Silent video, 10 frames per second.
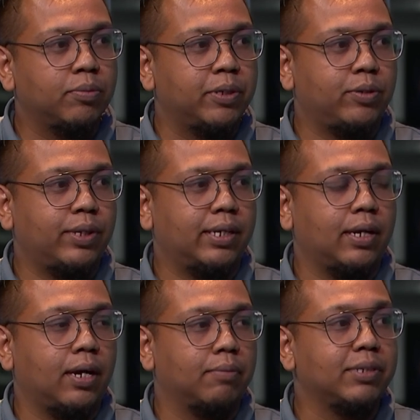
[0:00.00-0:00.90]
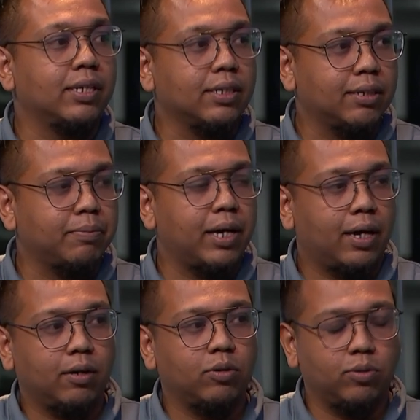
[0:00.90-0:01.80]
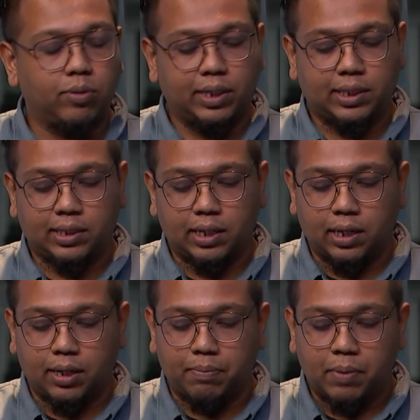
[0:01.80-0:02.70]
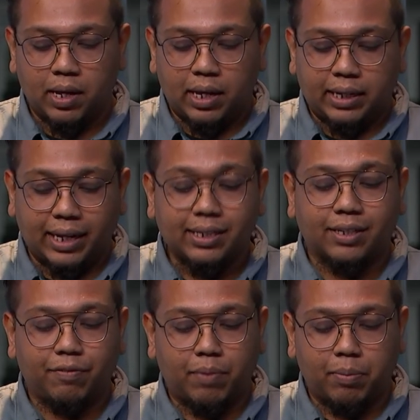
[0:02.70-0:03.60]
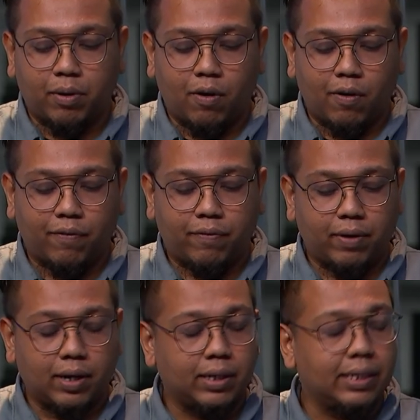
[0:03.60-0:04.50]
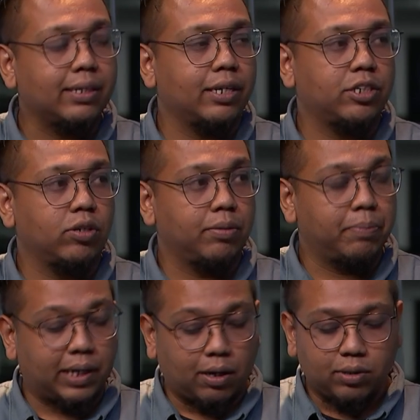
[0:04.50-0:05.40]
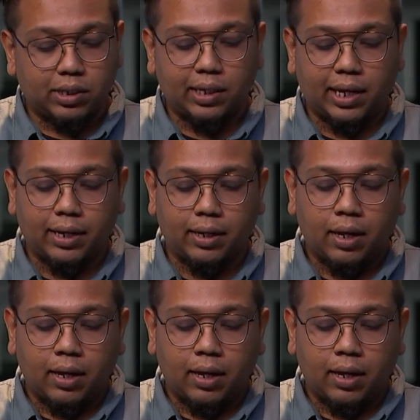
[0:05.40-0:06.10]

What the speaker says: between Mr. Ng Sam Yang, who is the executive member of the International Olympic Council, and